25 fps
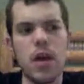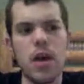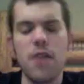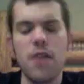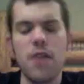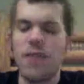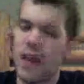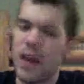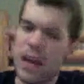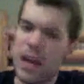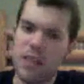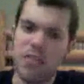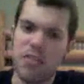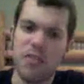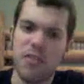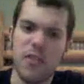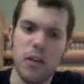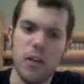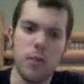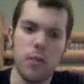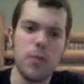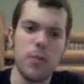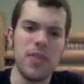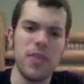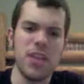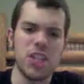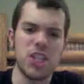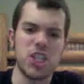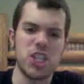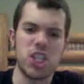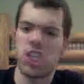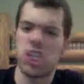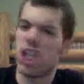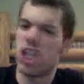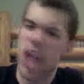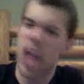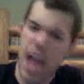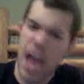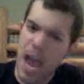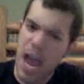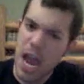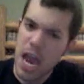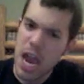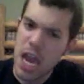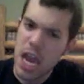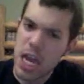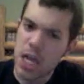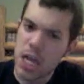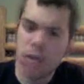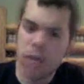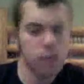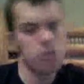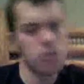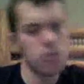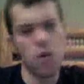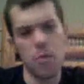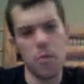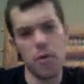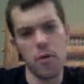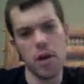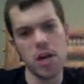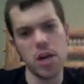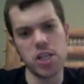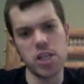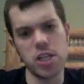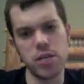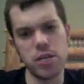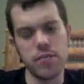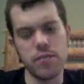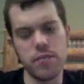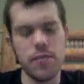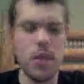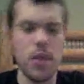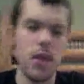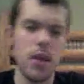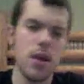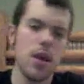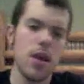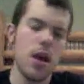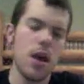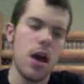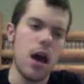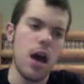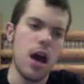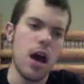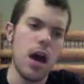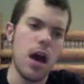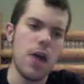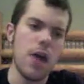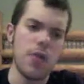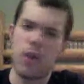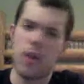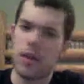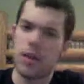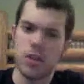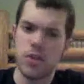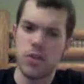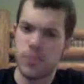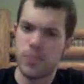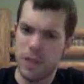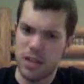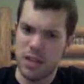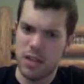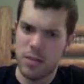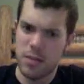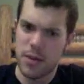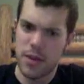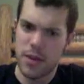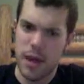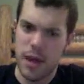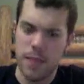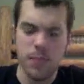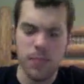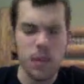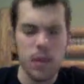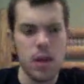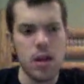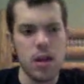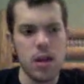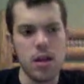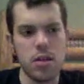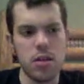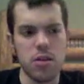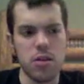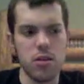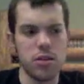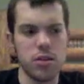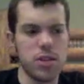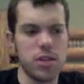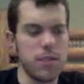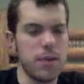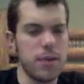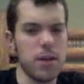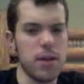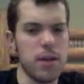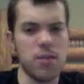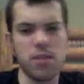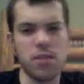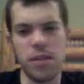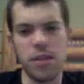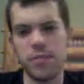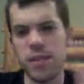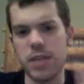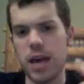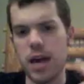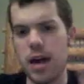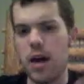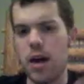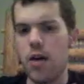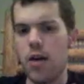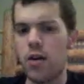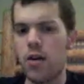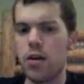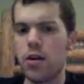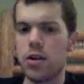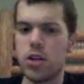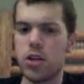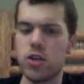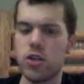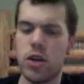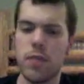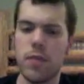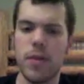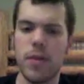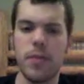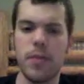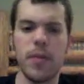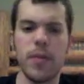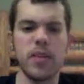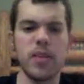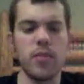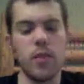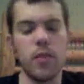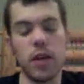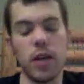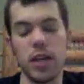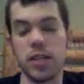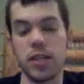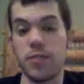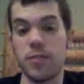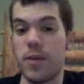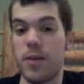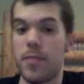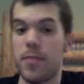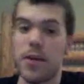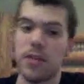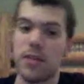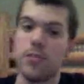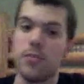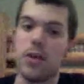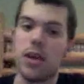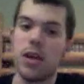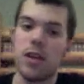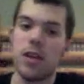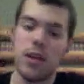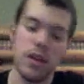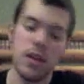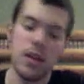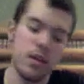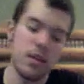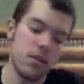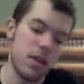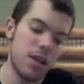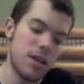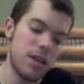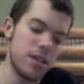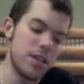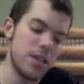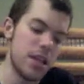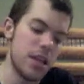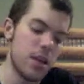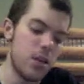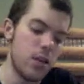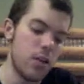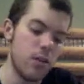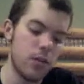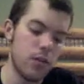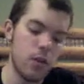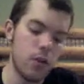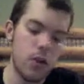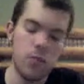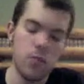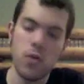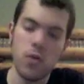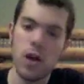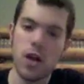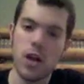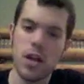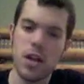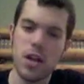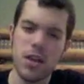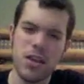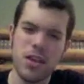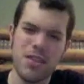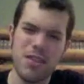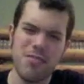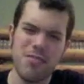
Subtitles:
financed the film, the Schlang Corporation, they're not too pleased about that. So Tim and Eric skip town to try and make back the money. To make back the money, they decide to take over and run